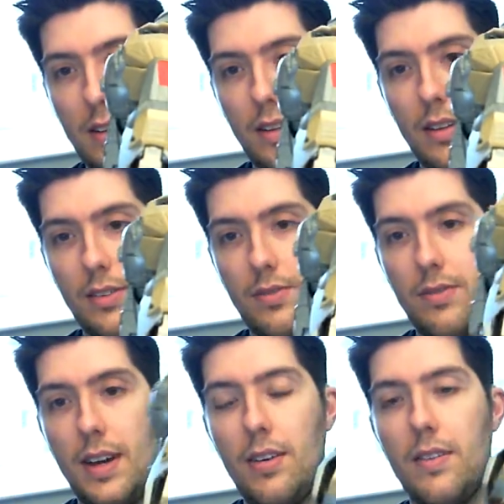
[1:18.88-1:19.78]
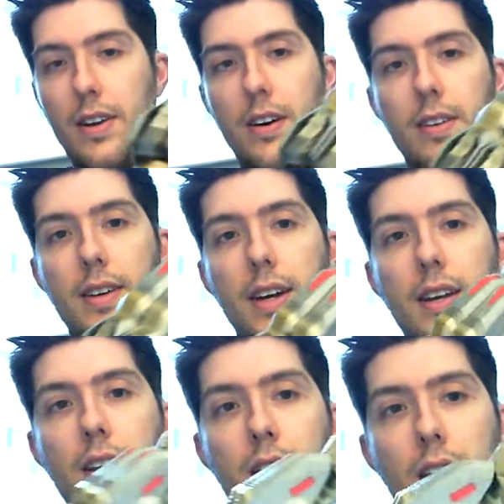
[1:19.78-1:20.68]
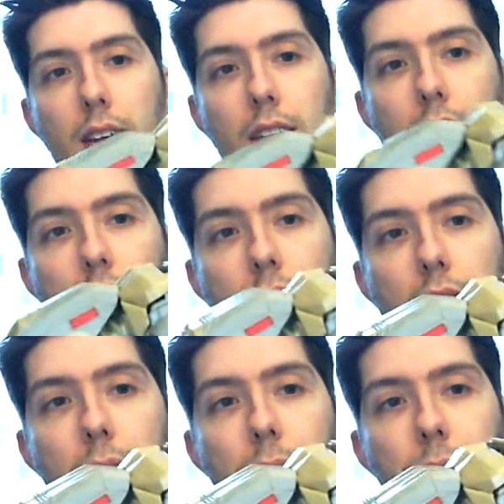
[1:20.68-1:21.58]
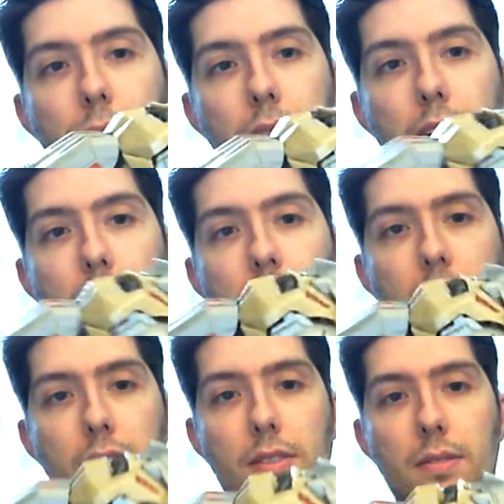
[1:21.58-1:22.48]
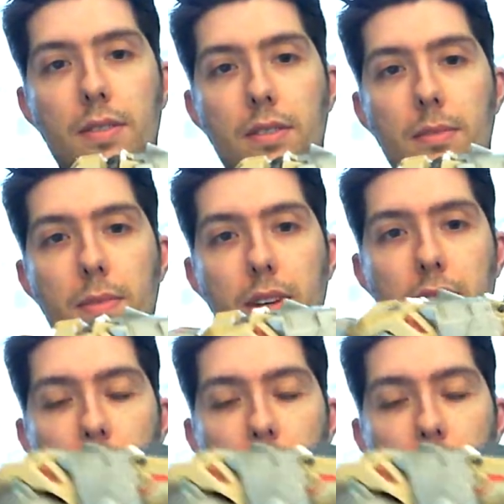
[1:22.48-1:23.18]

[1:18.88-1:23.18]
It looks very, very tidy, and he's got some nice